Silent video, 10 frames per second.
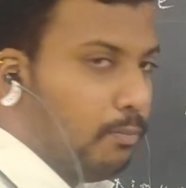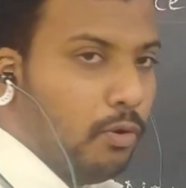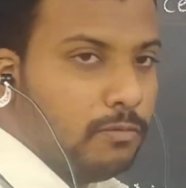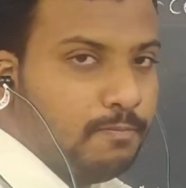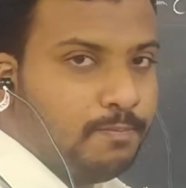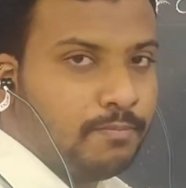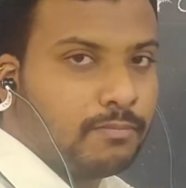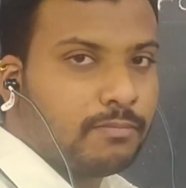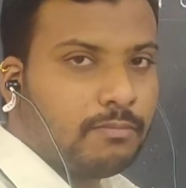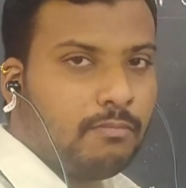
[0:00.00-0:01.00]
board,
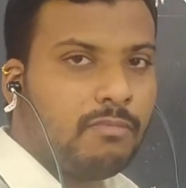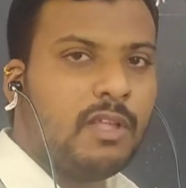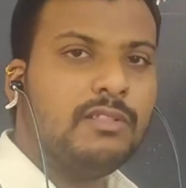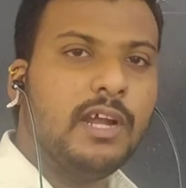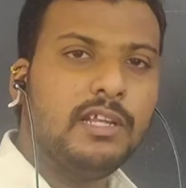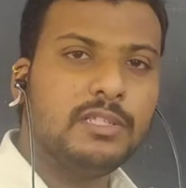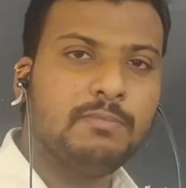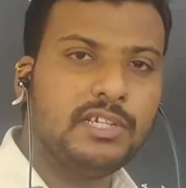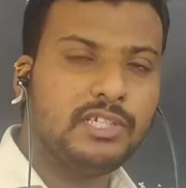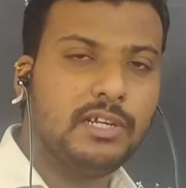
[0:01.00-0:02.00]
that is
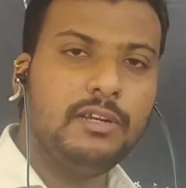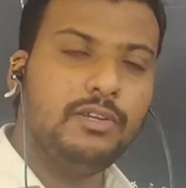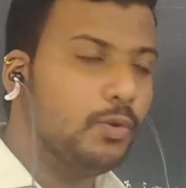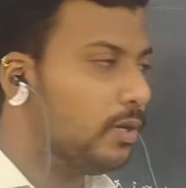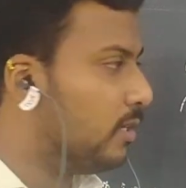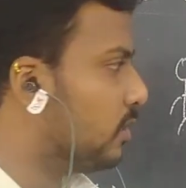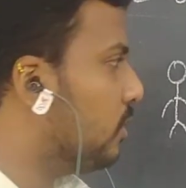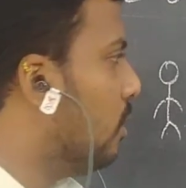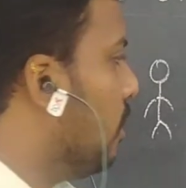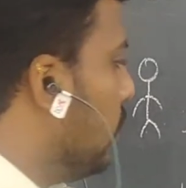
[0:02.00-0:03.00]
measured in newtons.
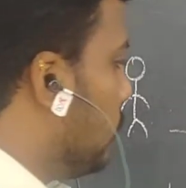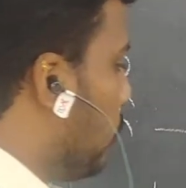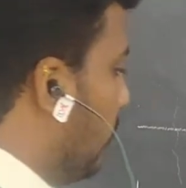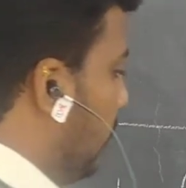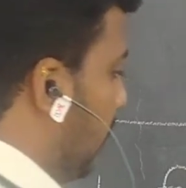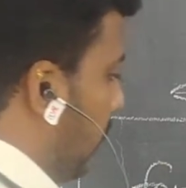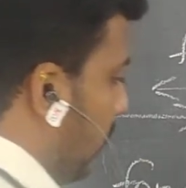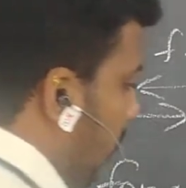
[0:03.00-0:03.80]
So here